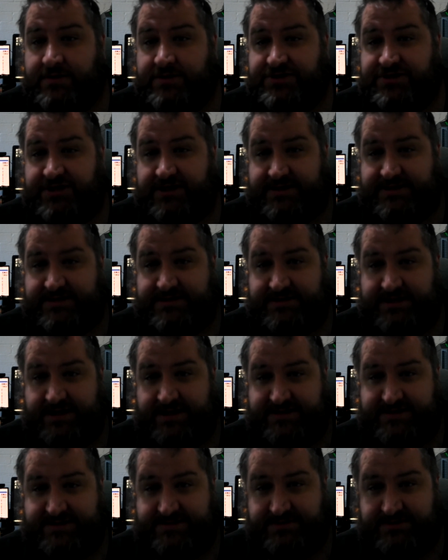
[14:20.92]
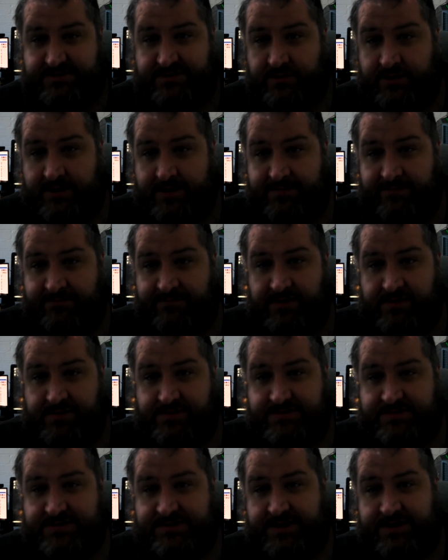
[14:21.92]
chuck us a subscribe if you're
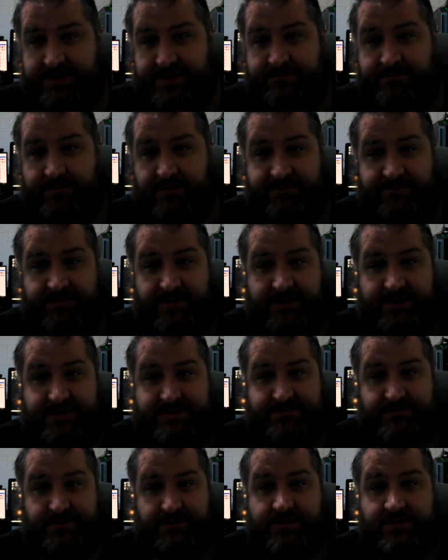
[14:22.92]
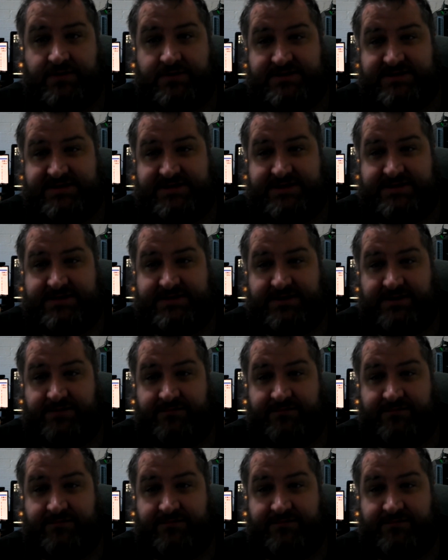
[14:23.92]
interested in my videos and my contents.